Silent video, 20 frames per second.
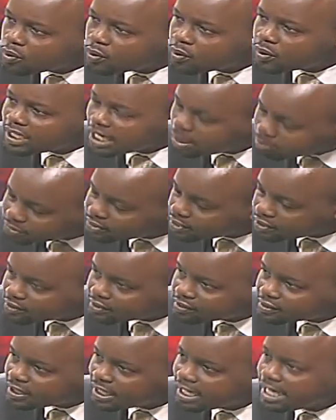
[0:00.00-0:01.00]

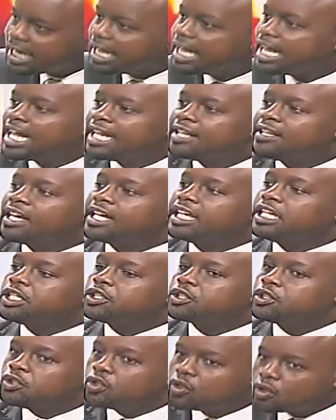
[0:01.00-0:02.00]
lapses, and there is
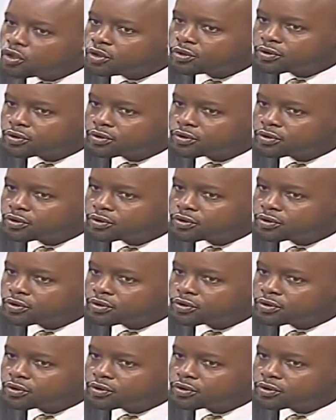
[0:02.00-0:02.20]
no,